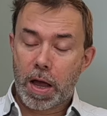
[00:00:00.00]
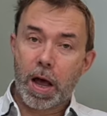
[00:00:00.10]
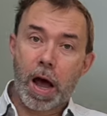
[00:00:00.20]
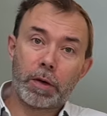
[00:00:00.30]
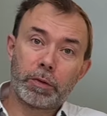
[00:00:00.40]

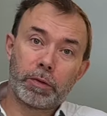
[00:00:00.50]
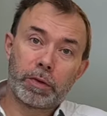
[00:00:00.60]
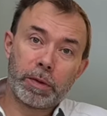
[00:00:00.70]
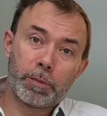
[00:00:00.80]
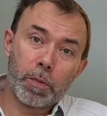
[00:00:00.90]
how to
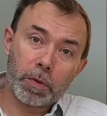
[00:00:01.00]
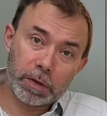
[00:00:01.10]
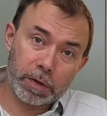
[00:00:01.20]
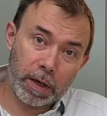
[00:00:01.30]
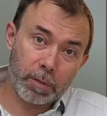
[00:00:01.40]
keep more
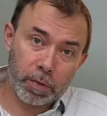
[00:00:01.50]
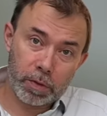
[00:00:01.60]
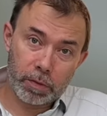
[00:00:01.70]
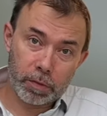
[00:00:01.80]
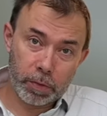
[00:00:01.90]

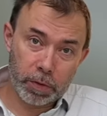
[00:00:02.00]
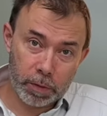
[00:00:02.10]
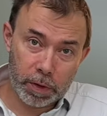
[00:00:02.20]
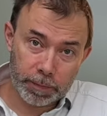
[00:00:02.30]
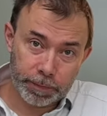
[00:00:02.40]
stable your beurre
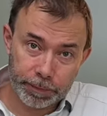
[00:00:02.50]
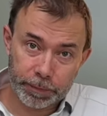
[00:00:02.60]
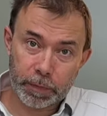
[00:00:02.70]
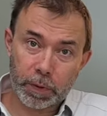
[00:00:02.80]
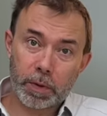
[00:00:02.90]

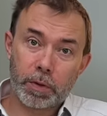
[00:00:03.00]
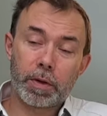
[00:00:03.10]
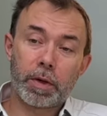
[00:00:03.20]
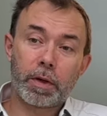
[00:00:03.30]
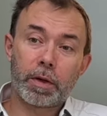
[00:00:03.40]

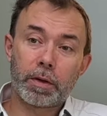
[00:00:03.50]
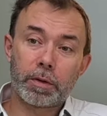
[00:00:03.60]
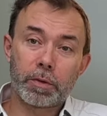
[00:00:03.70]
blanc.